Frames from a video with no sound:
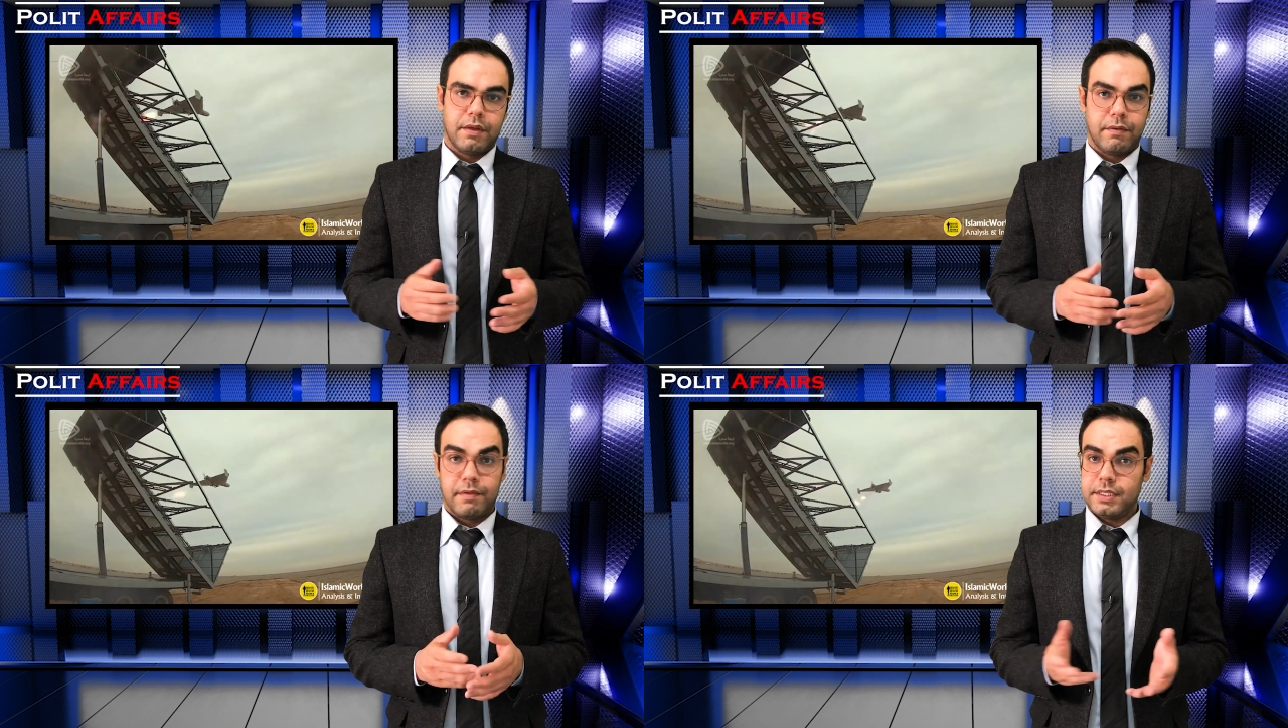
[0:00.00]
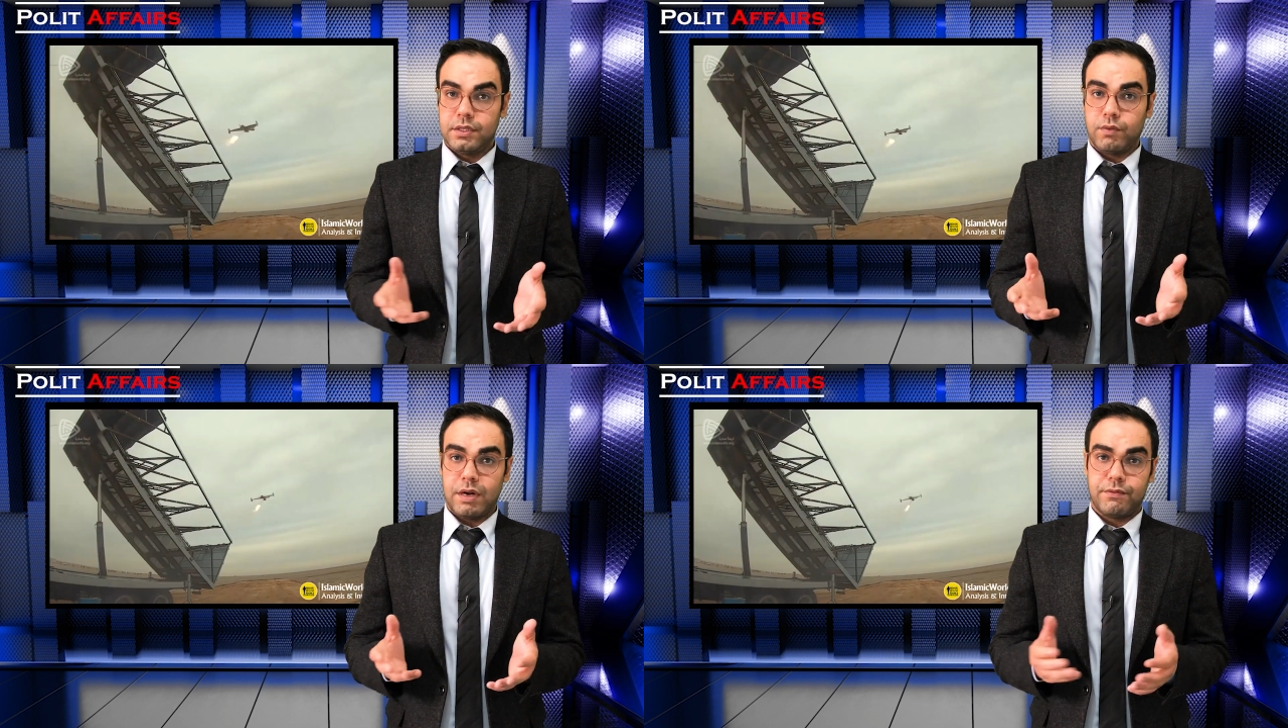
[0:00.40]
This
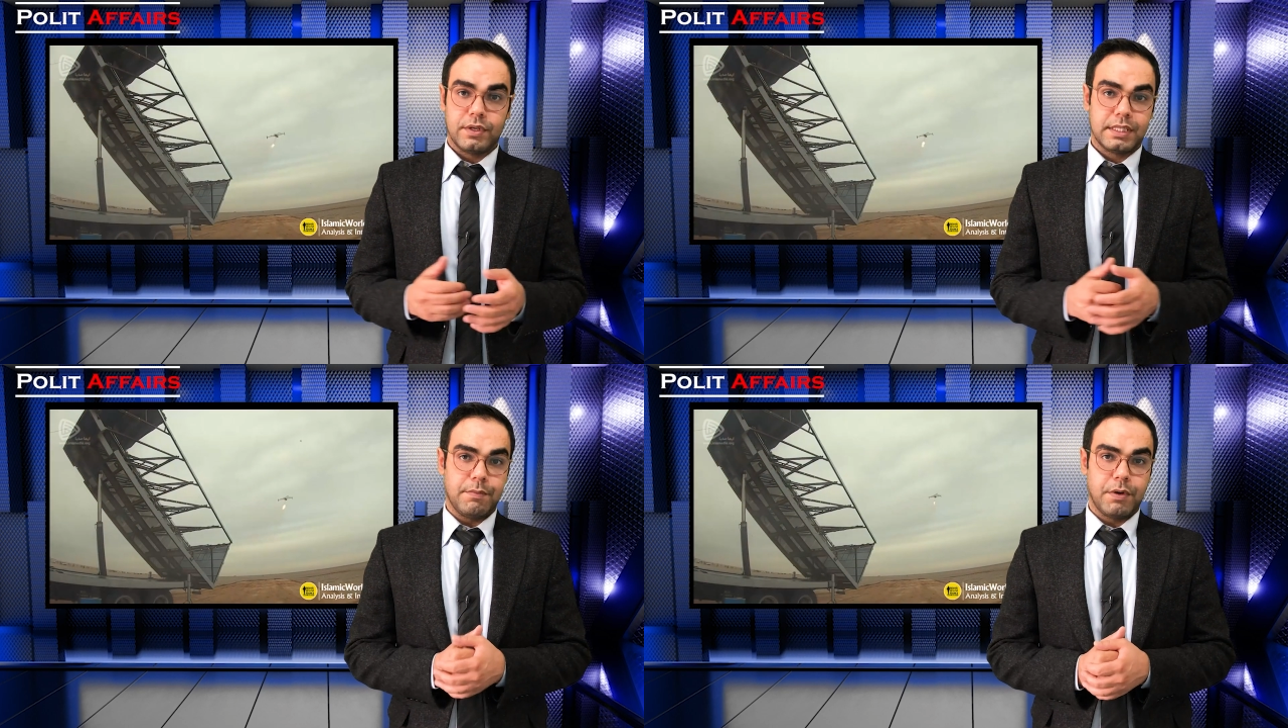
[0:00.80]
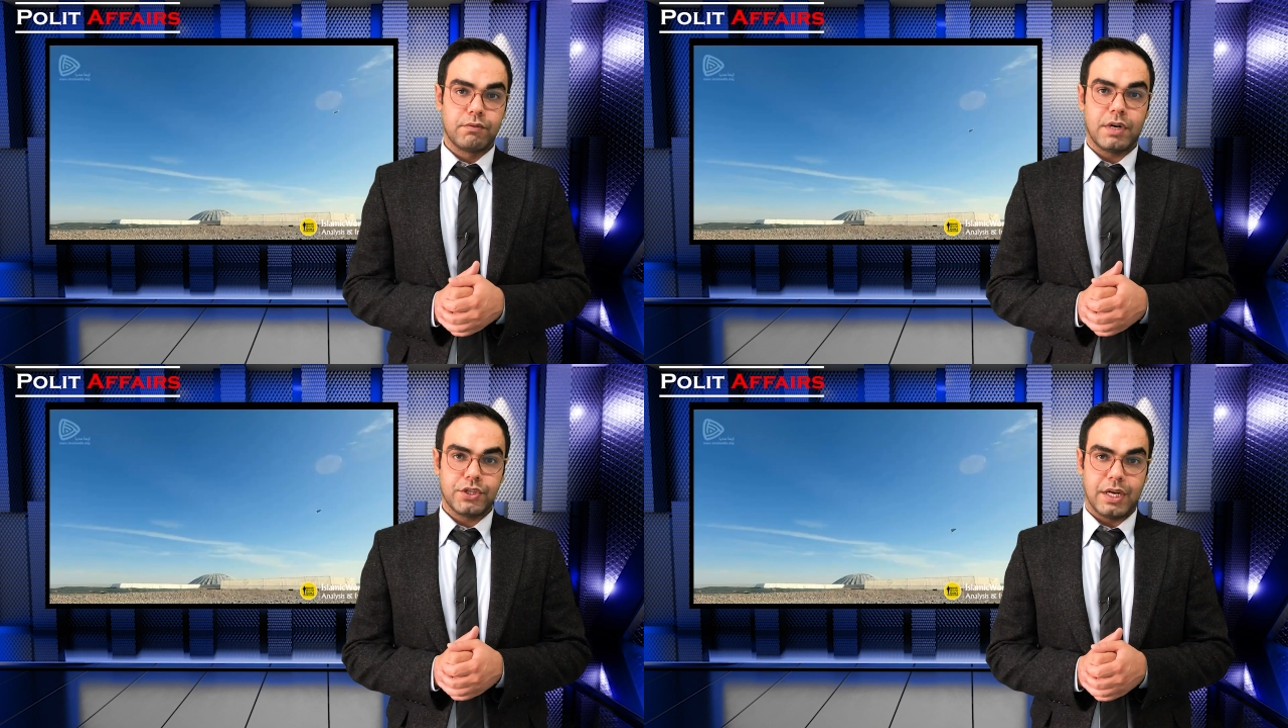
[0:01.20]
is why, for example,
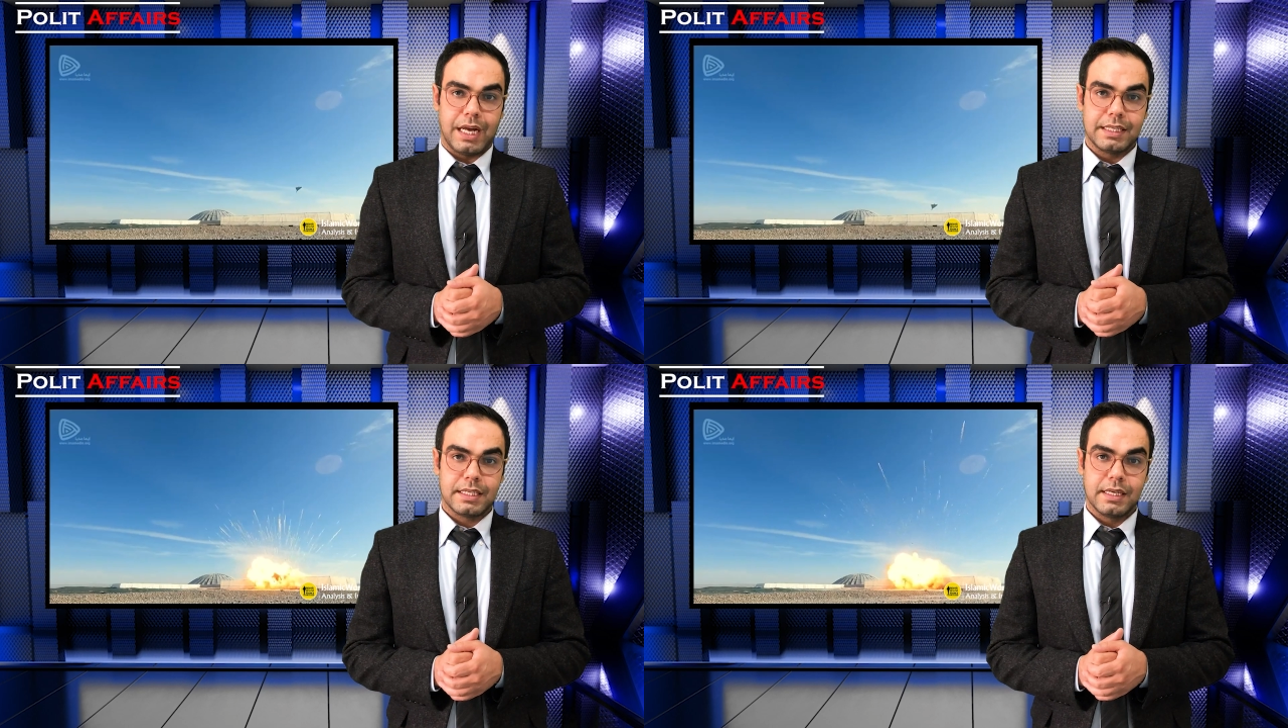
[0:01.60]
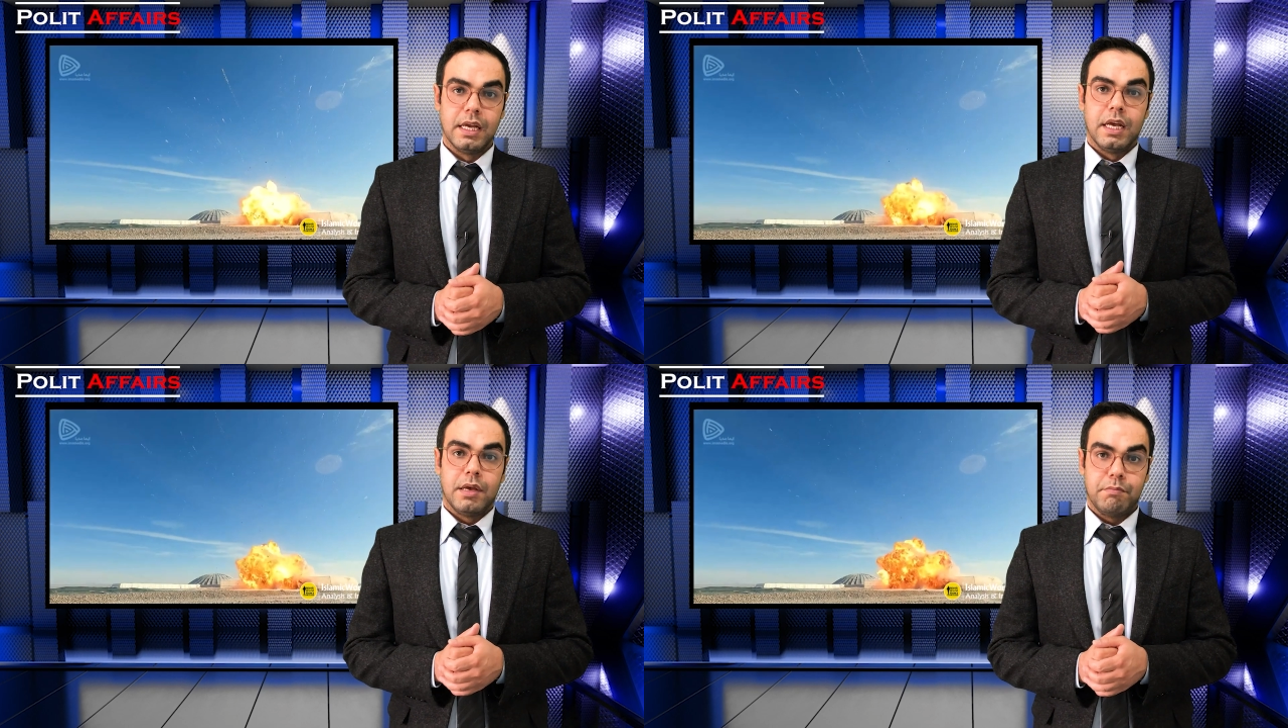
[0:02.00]
Russia, as a
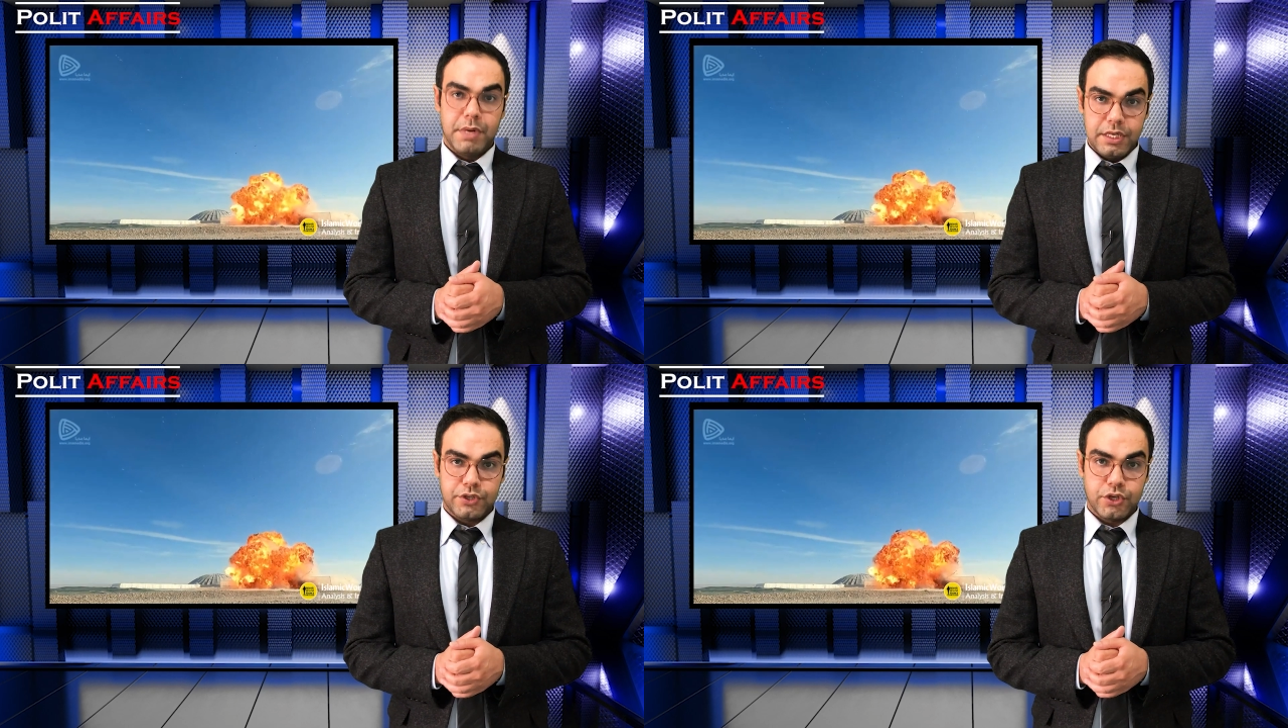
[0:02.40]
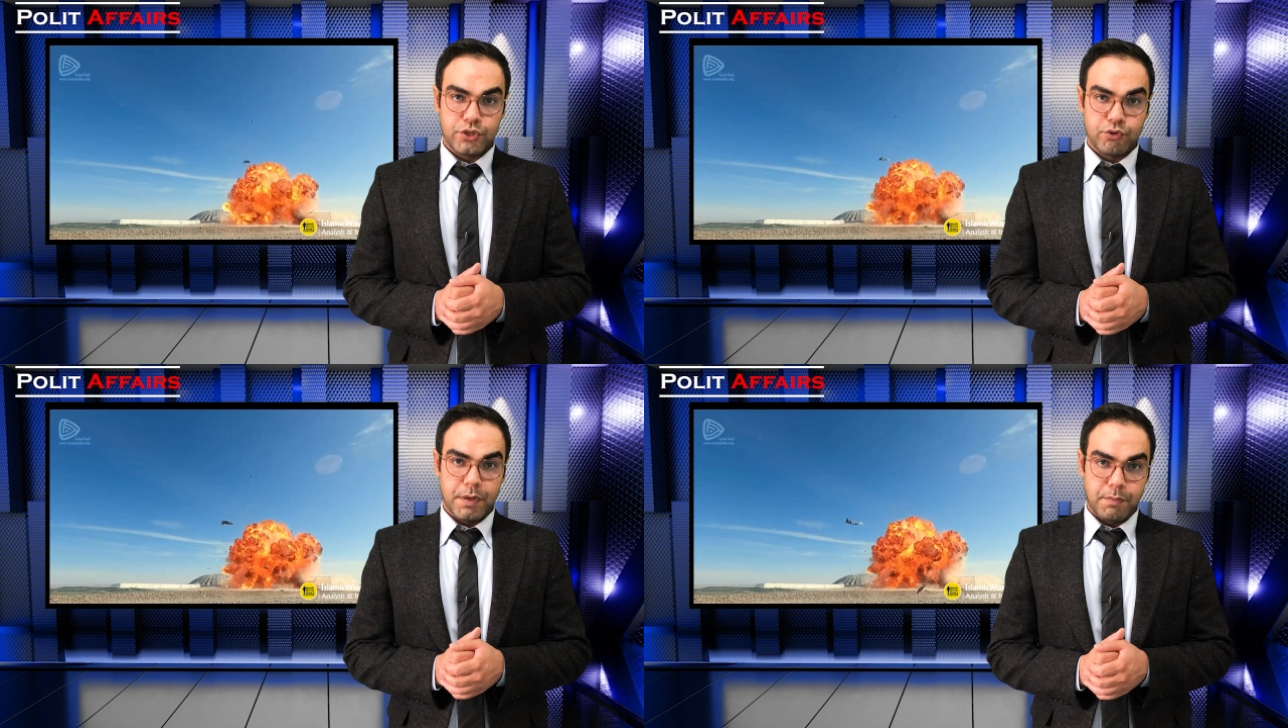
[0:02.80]
military
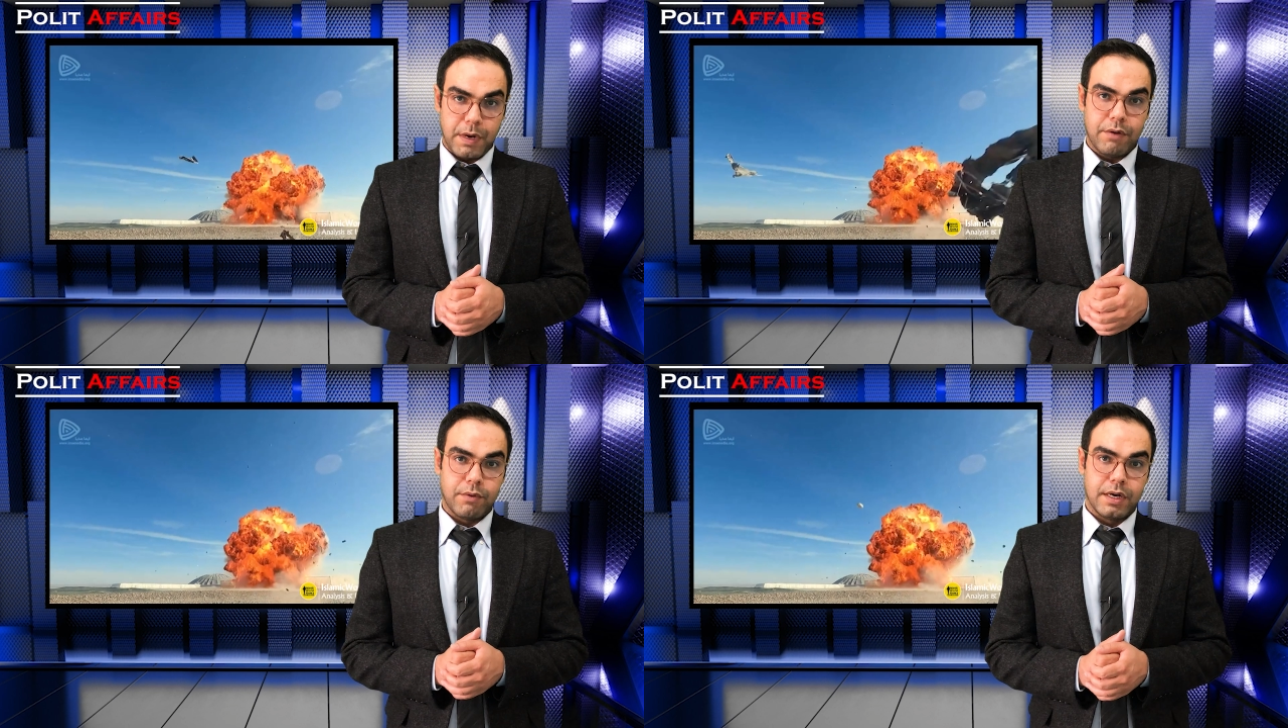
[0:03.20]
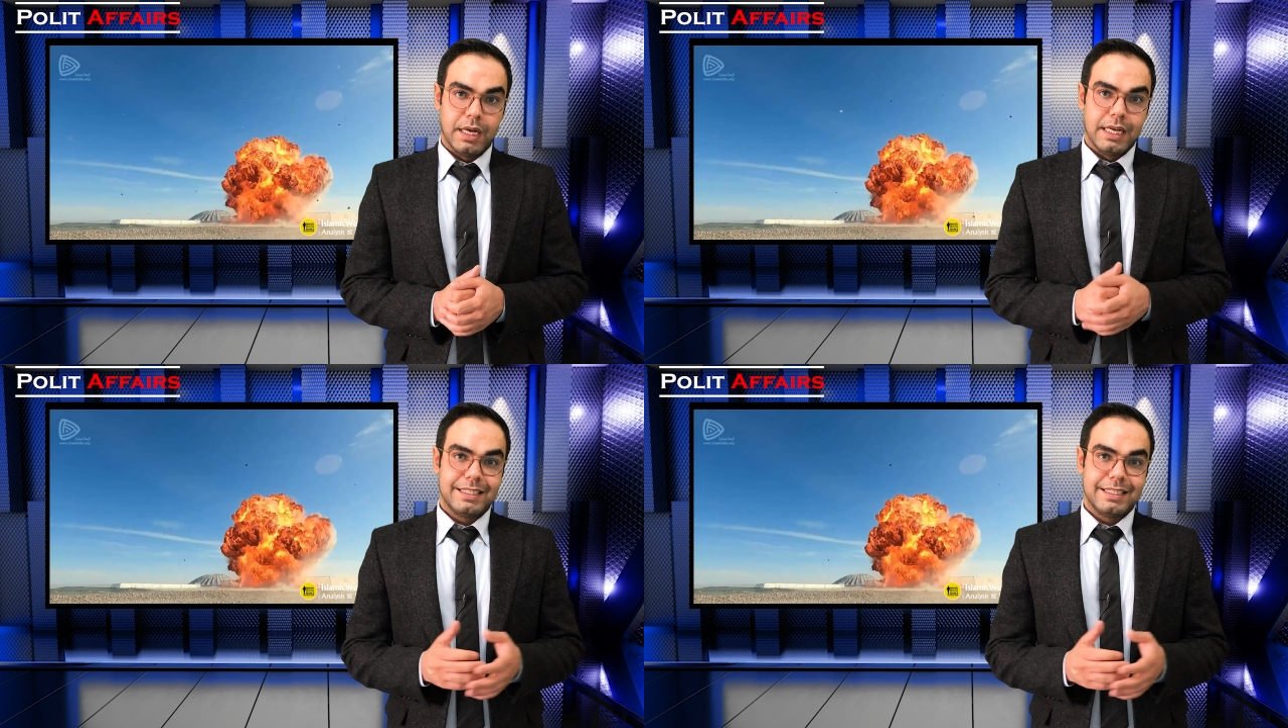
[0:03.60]
superpower,